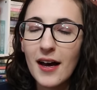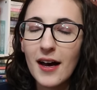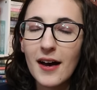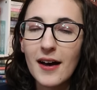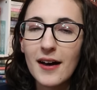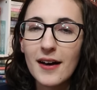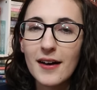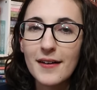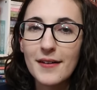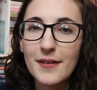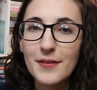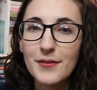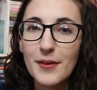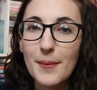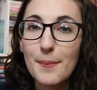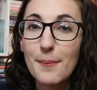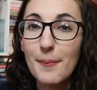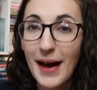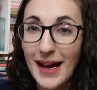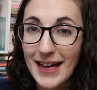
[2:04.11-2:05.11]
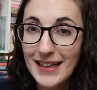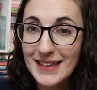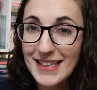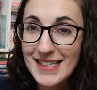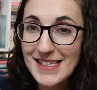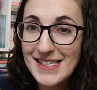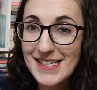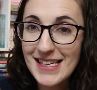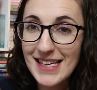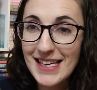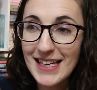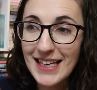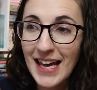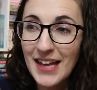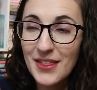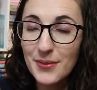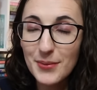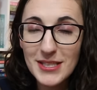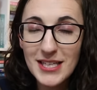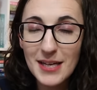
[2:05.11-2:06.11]
of my listening
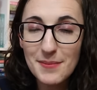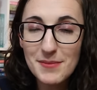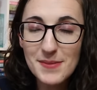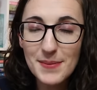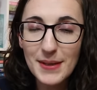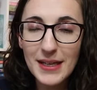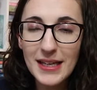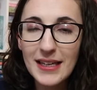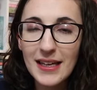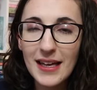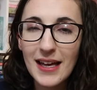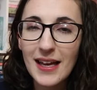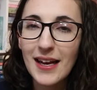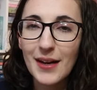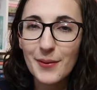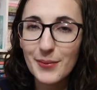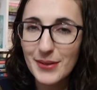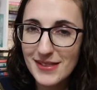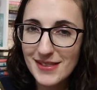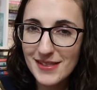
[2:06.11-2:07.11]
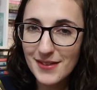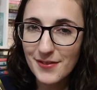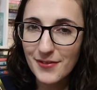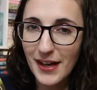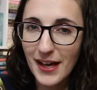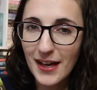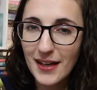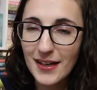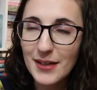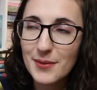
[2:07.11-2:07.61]
at 3x speed, and I wasn't a fan.